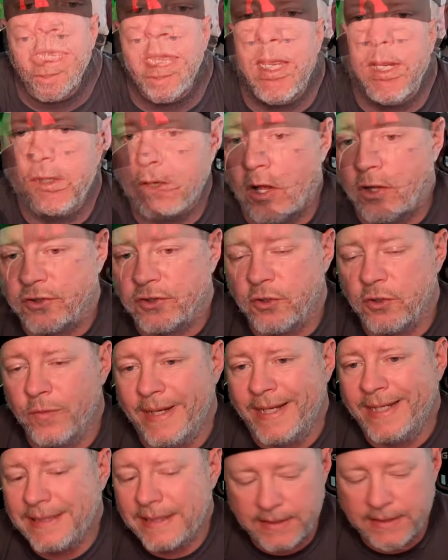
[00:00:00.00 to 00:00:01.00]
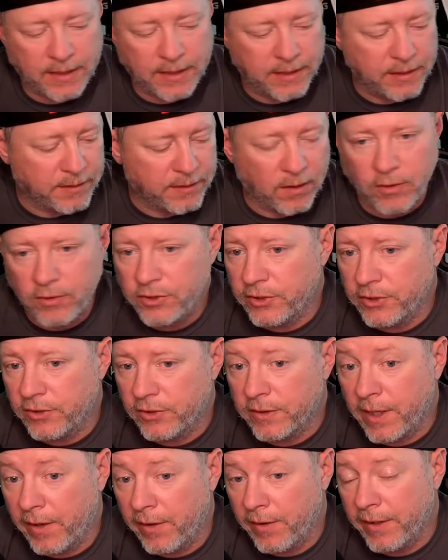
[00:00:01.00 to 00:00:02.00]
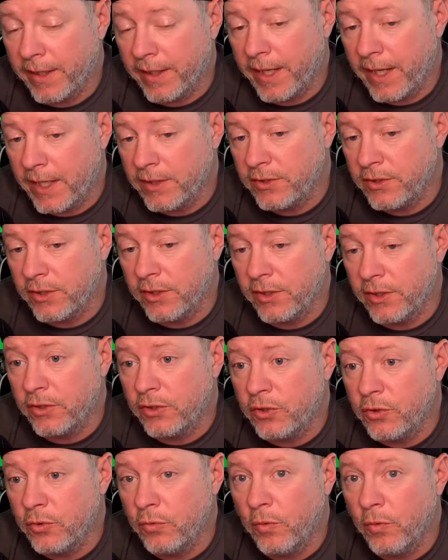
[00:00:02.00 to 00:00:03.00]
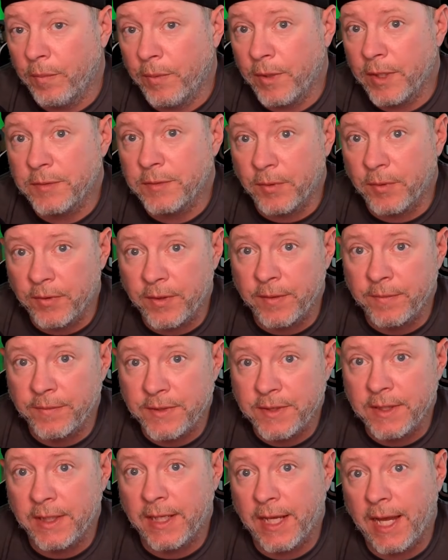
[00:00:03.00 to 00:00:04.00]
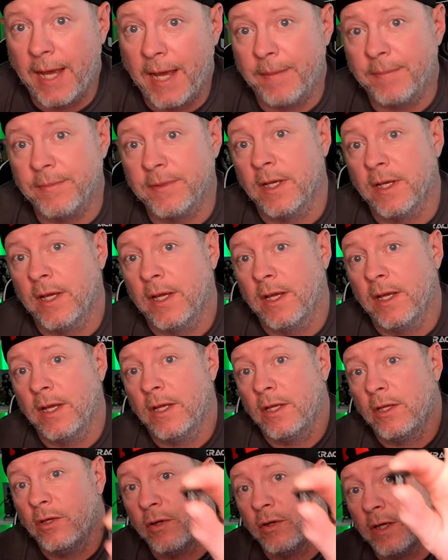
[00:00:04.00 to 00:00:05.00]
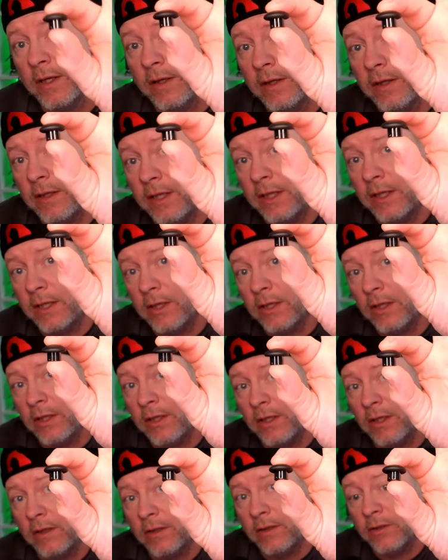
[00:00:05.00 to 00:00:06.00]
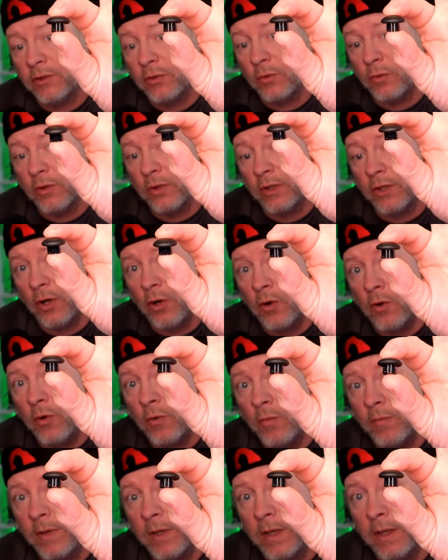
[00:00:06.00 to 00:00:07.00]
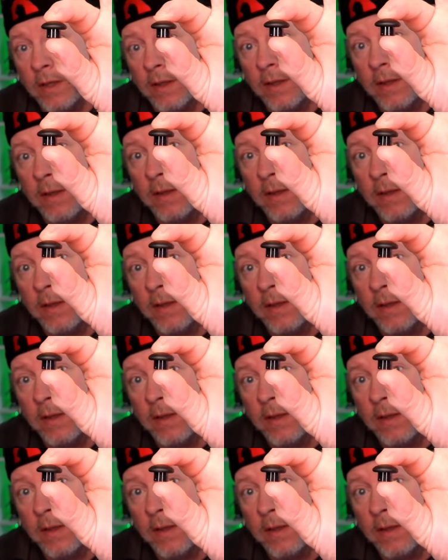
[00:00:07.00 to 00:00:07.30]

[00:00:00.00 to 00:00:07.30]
And also inside the hard shell carrying case, you get 2 replaceable thumbstick caps. You get the short dome.